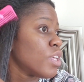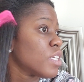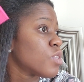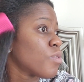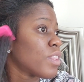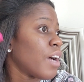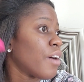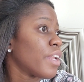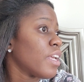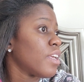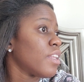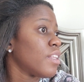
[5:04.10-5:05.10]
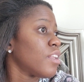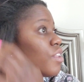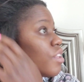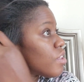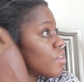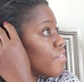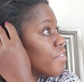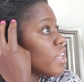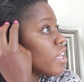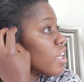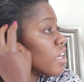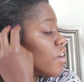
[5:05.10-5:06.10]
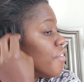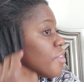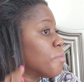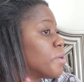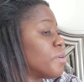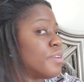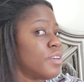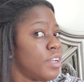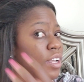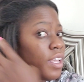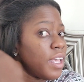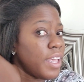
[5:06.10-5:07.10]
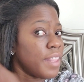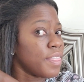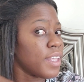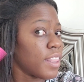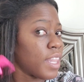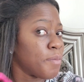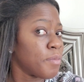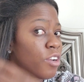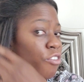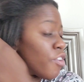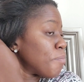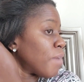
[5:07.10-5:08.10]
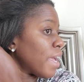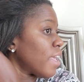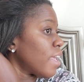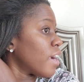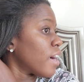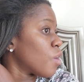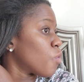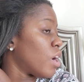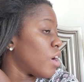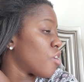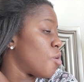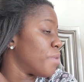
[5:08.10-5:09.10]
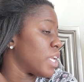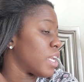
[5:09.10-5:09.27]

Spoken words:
this without it feeling uncomfortable and thinking I'm gonna rip my hair while combing